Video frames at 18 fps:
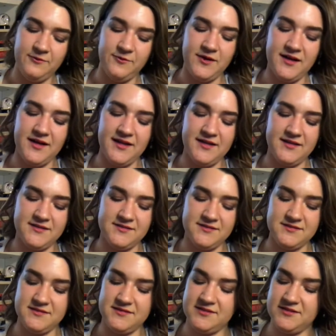
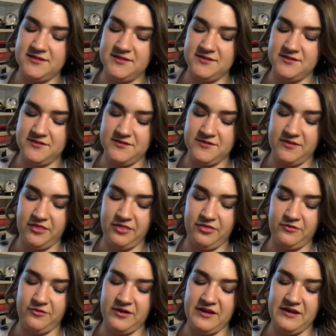One, two,
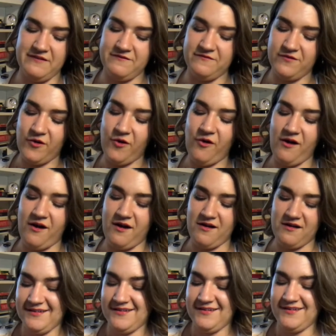three,
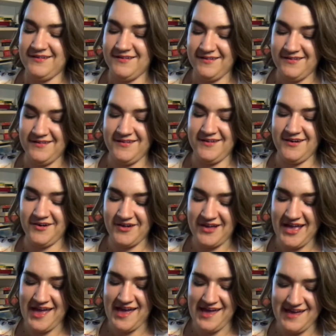four.
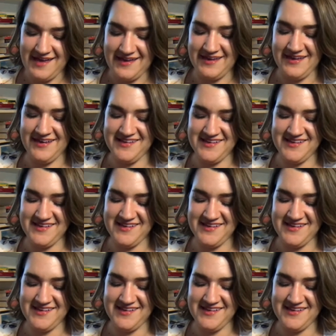Okay,